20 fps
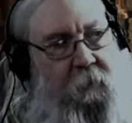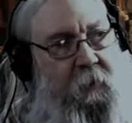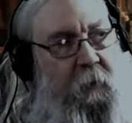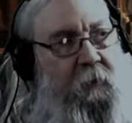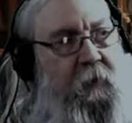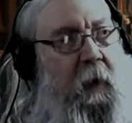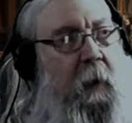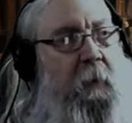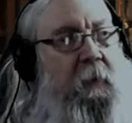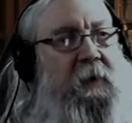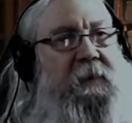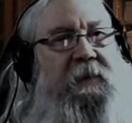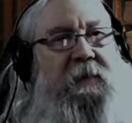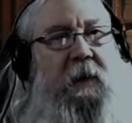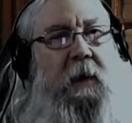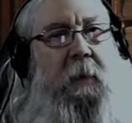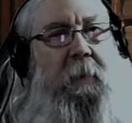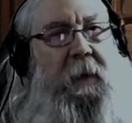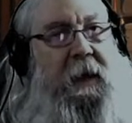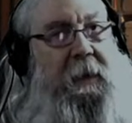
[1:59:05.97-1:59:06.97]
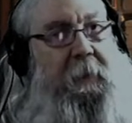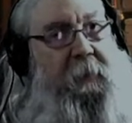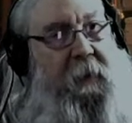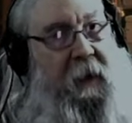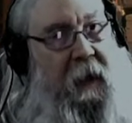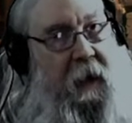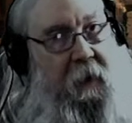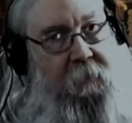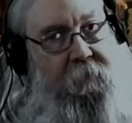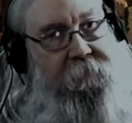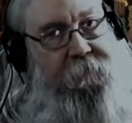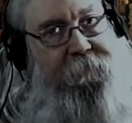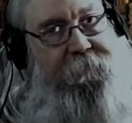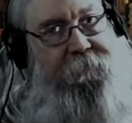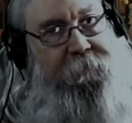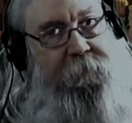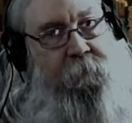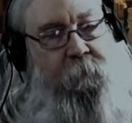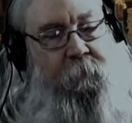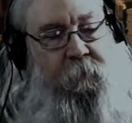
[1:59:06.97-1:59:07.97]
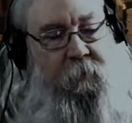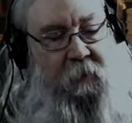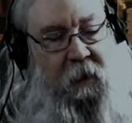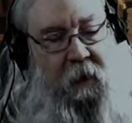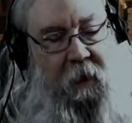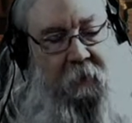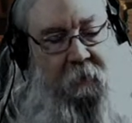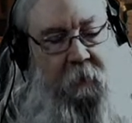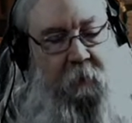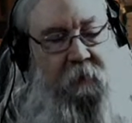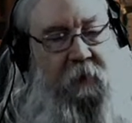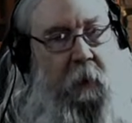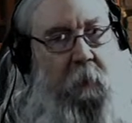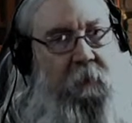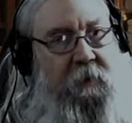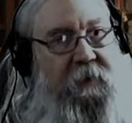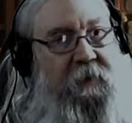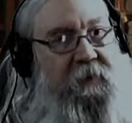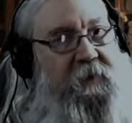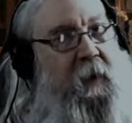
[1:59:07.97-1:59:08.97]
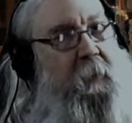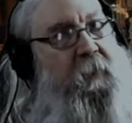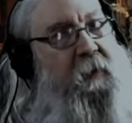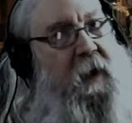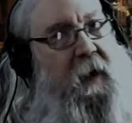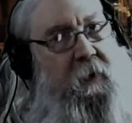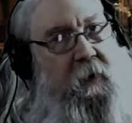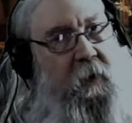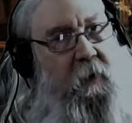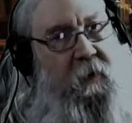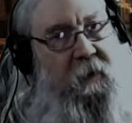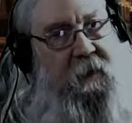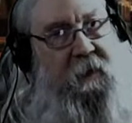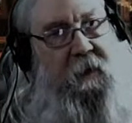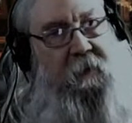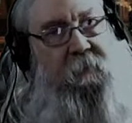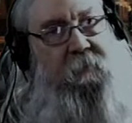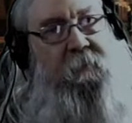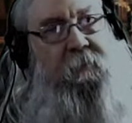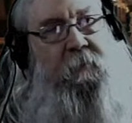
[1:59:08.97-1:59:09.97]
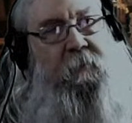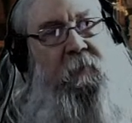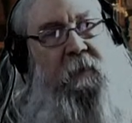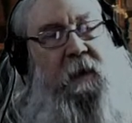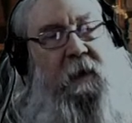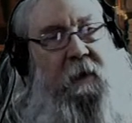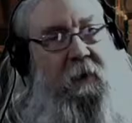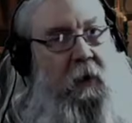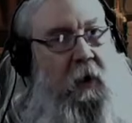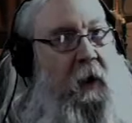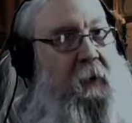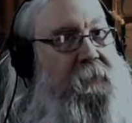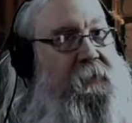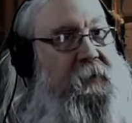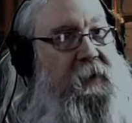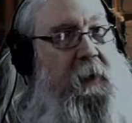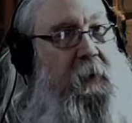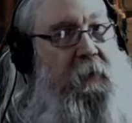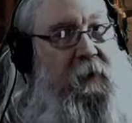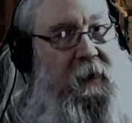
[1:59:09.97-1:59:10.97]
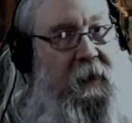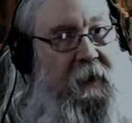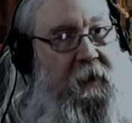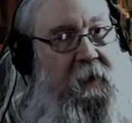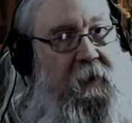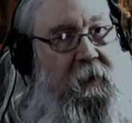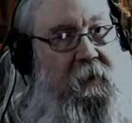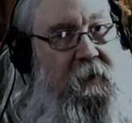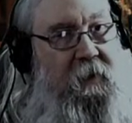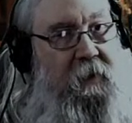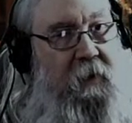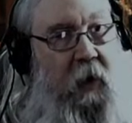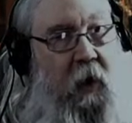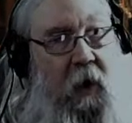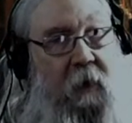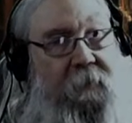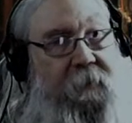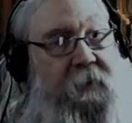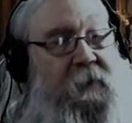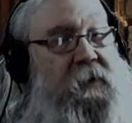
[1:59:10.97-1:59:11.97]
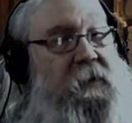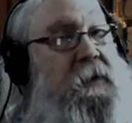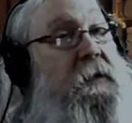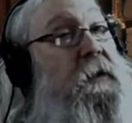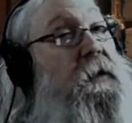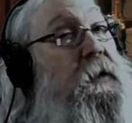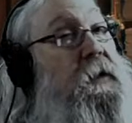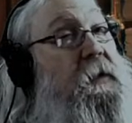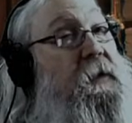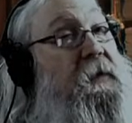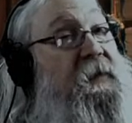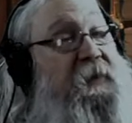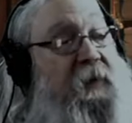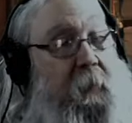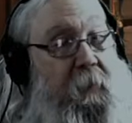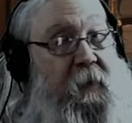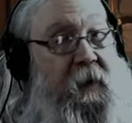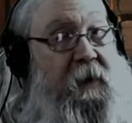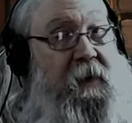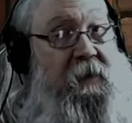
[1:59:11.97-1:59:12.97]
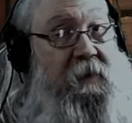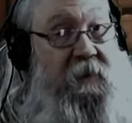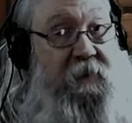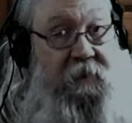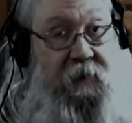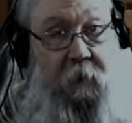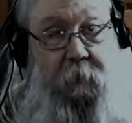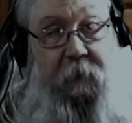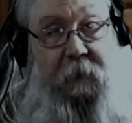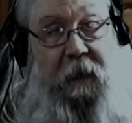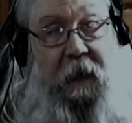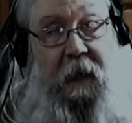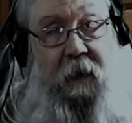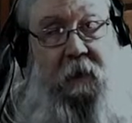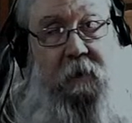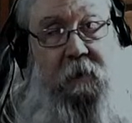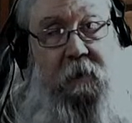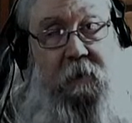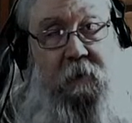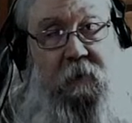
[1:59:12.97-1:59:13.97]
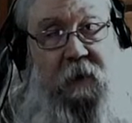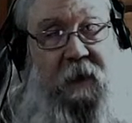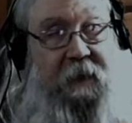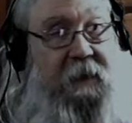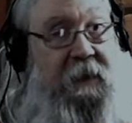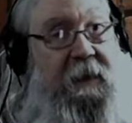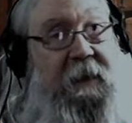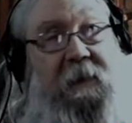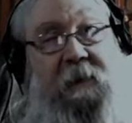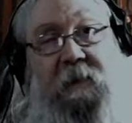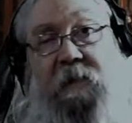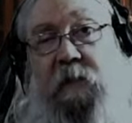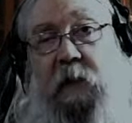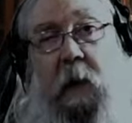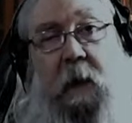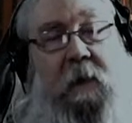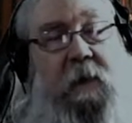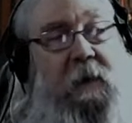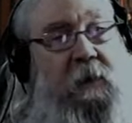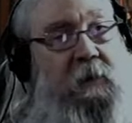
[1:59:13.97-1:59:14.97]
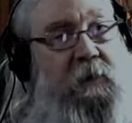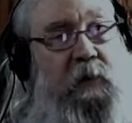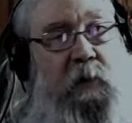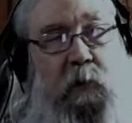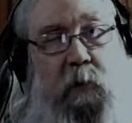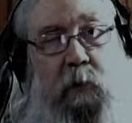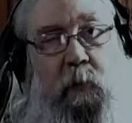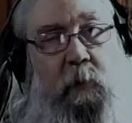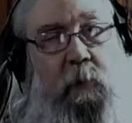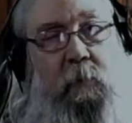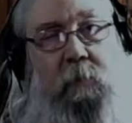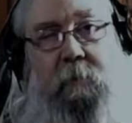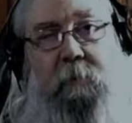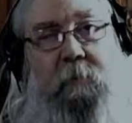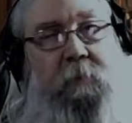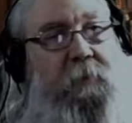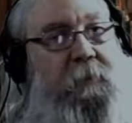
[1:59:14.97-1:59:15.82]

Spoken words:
There's always a main plot and there's always a subplot going on. And often they relate, and often something in the subplot, like he's talking to